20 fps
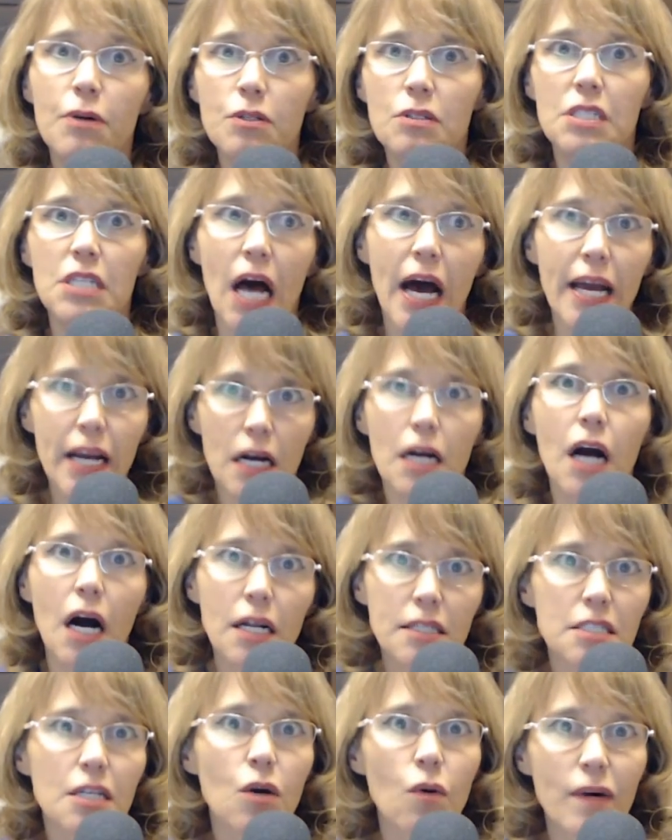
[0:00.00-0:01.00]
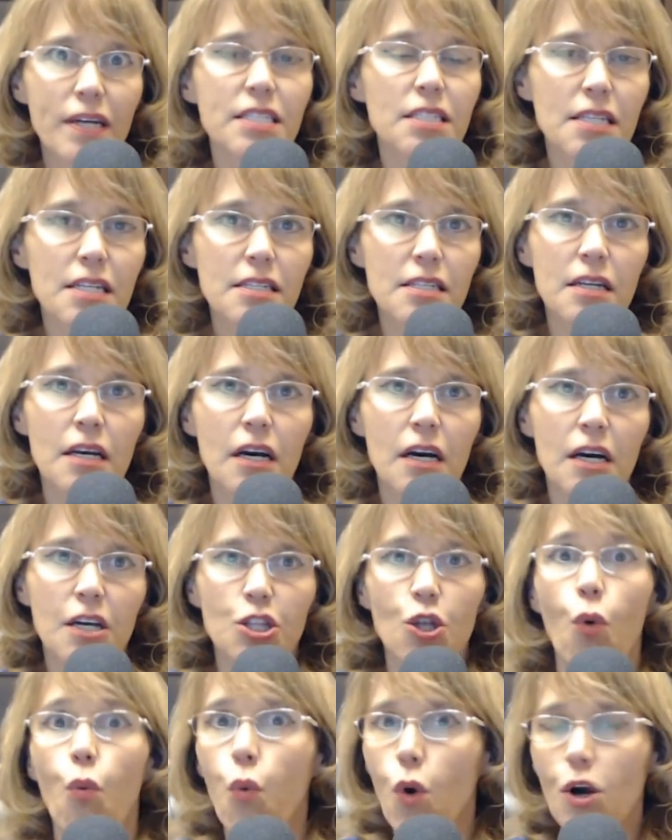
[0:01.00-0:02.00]
to the most dire consequences,
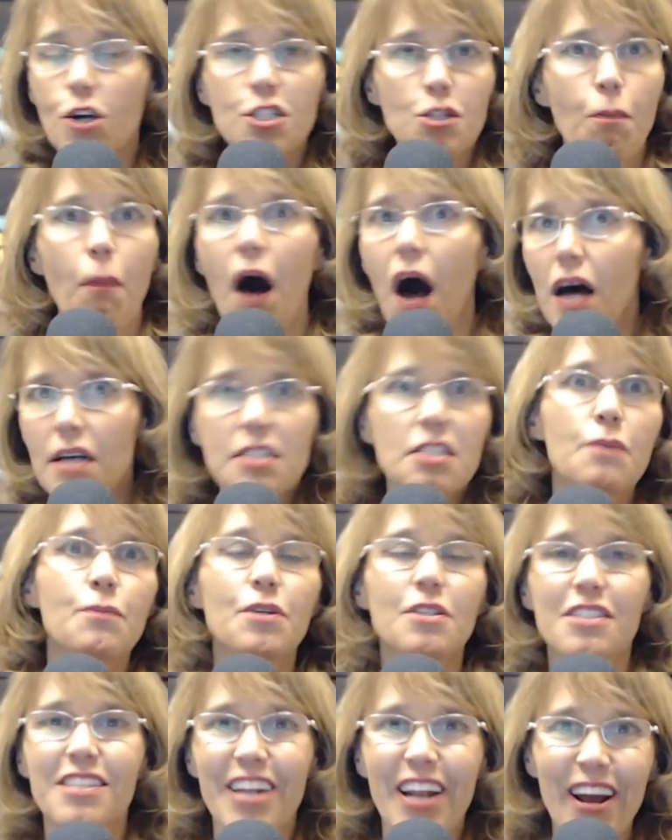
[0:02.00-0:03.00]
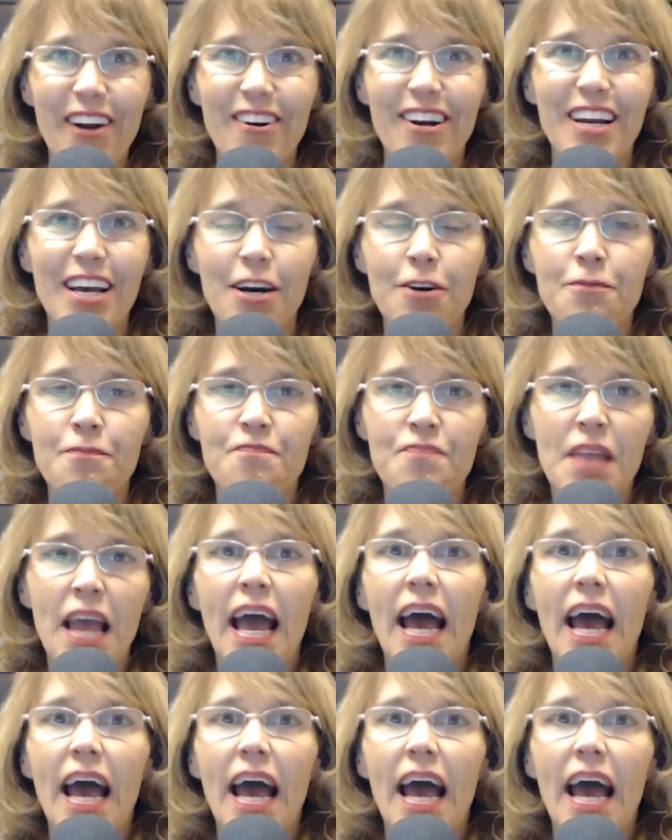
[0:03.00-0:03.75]
the worst possible scenario.